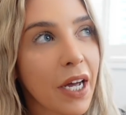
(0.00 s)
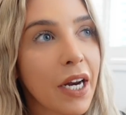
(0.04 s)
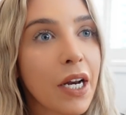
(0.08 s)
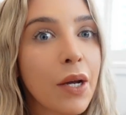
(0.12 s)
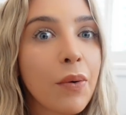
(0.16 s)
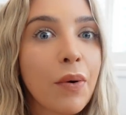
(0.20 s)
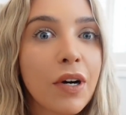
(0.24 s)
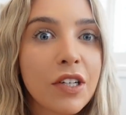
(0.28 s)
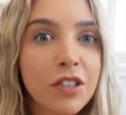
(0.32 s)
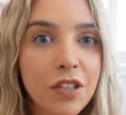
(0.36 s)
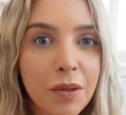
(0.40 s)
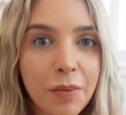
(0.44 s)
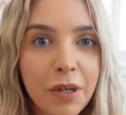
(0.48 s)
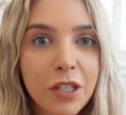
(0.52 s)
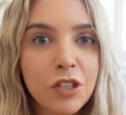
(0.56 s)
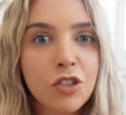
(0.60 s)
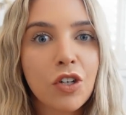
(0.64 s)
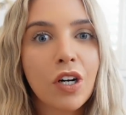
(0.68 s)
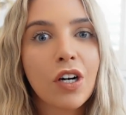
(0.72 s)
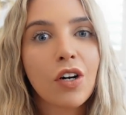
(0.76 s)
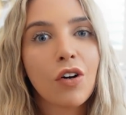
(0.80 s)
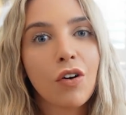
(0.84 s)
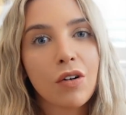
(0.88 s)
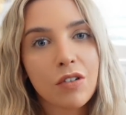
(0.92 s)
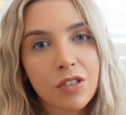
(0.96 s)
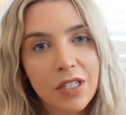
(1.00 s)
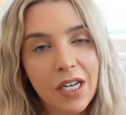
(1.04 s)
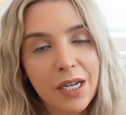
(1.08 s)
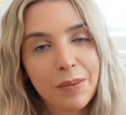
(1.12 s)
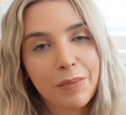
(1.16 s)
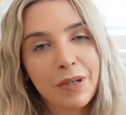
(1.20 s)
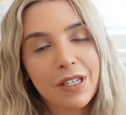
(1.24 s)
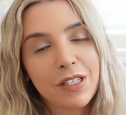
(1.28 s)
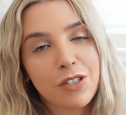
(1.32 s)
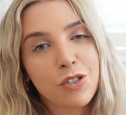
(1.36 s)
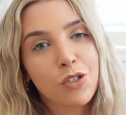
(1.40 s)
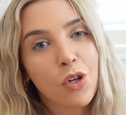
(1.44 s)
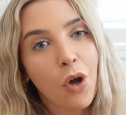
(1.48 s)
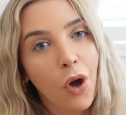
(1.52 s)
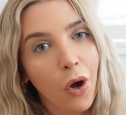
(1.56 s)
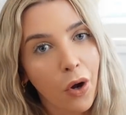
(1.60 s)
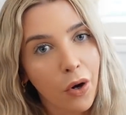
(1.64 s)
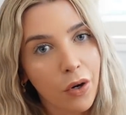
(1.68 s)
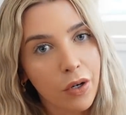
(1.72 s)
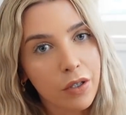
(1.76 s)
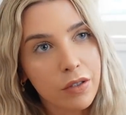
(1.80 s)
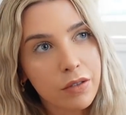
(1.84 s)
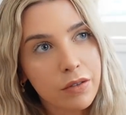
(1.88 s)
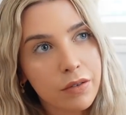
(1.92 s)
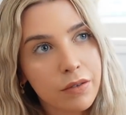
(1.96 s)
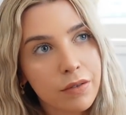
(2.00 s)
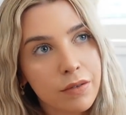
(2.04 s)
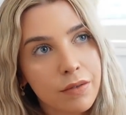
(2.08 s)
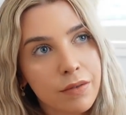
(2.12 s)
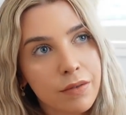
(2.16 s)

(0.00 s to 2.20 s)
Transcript: that. Anyway, so they've been trying to contact me, so